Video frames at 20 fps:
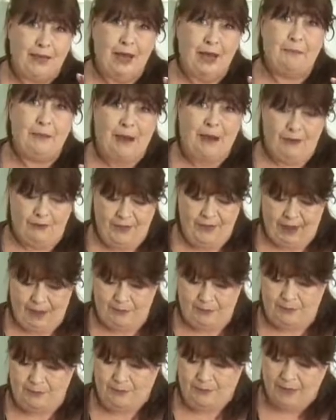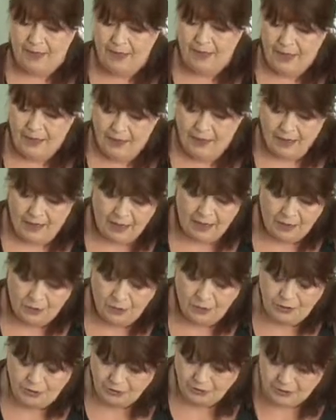about them. And
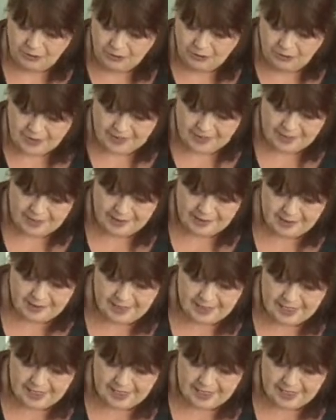what you'll notice